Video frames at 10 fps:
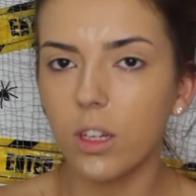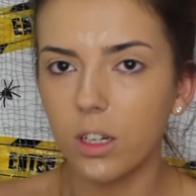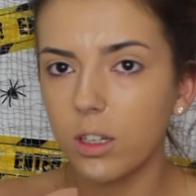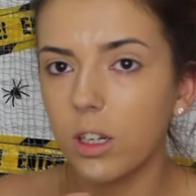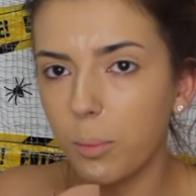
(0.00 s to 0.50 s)

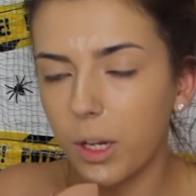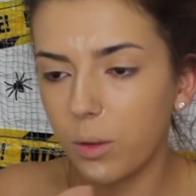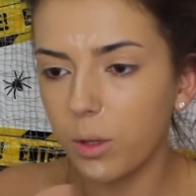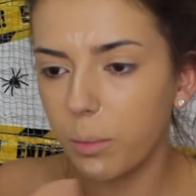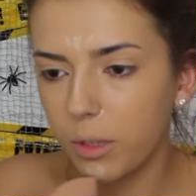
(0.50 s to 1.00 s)
And I'm going to blend
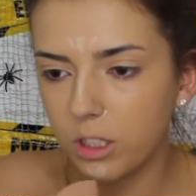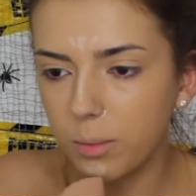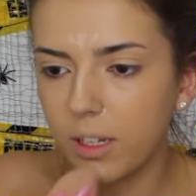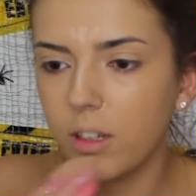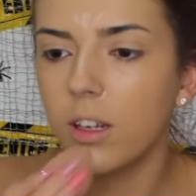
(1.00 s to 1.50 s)
it with the beauty
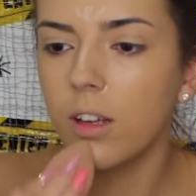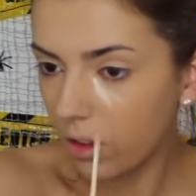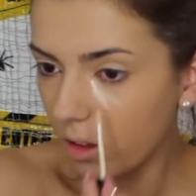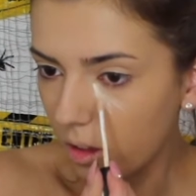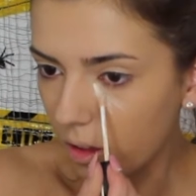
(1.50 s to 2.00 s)
blender.
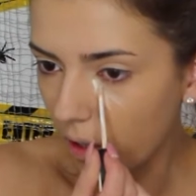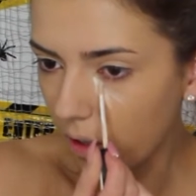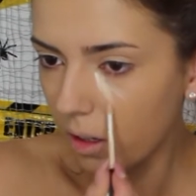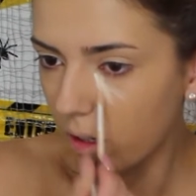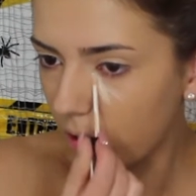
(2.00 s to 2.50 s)
Now
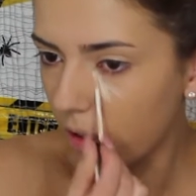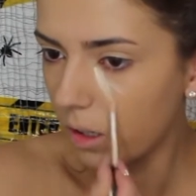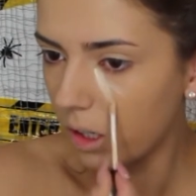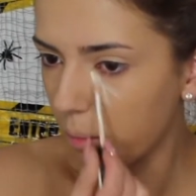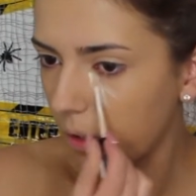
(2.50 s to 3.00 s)
going in
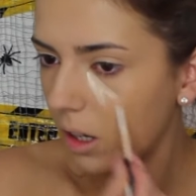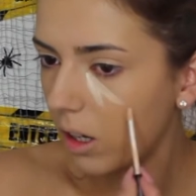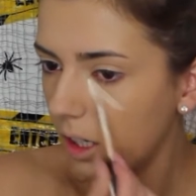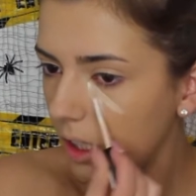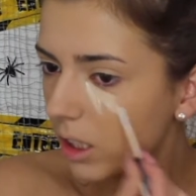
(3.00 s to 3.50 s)
under my
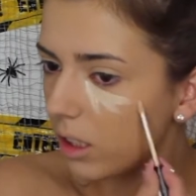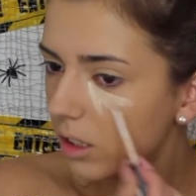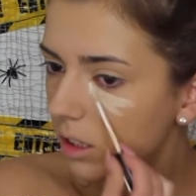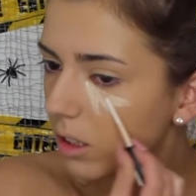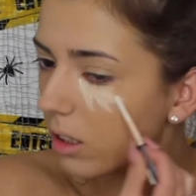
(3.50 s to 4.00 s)

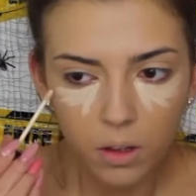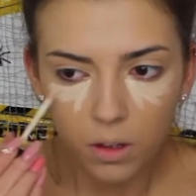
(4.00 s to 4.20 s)
eyes.